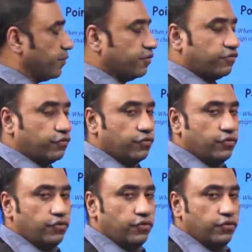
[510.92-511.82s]
is to
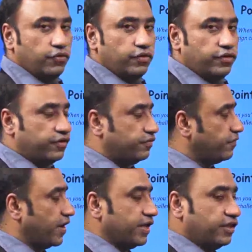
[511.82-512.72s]

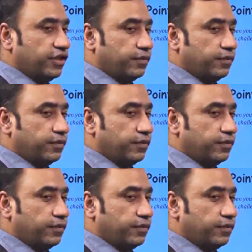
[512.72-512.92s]
define the